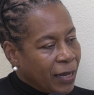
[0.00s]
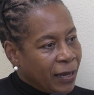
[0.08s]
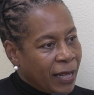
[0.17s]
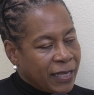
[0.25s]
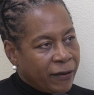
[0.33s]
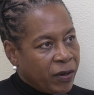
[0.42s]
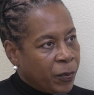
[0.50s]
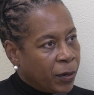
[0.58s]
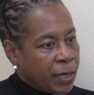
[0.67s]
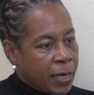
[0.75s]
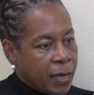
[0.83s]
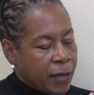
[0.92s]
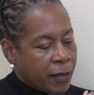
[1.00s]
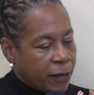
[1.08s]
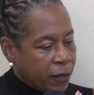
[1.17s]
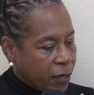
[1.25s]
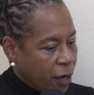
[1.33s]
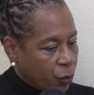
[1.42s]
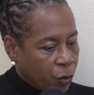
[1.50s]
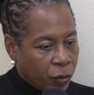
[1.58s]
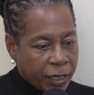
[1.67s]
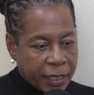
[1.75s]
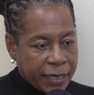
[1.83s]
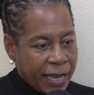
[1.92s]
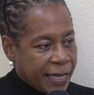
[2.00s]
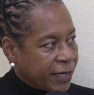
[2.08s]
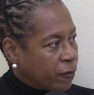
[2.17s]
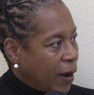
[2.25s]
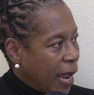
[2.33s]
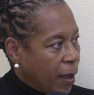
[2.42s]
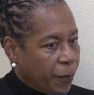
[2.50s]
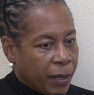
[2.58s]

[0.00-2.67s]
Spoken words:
Let's everybody, call it a day. It's a wrap.